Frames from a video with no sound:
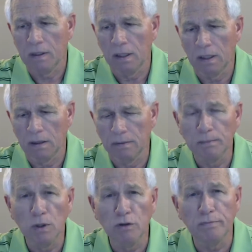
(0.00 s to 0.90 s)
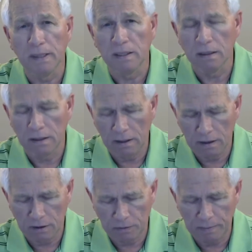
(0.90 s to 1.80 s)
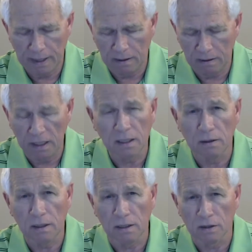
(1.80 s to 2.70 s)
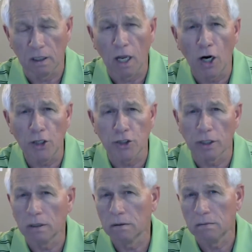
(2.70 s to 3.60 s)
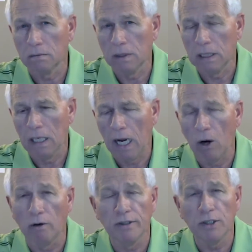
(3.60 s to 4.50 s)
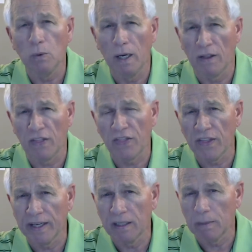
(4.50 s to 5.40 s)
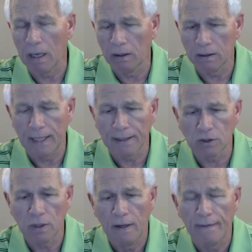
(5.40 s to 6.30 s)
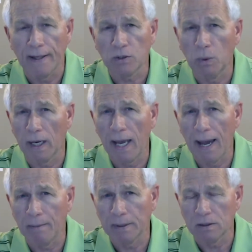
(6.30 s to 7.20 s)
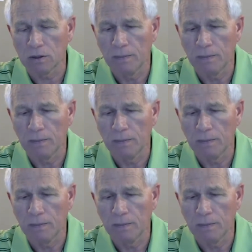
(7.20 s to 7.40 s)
The movement is larger. However you want to think about it, that's what happens.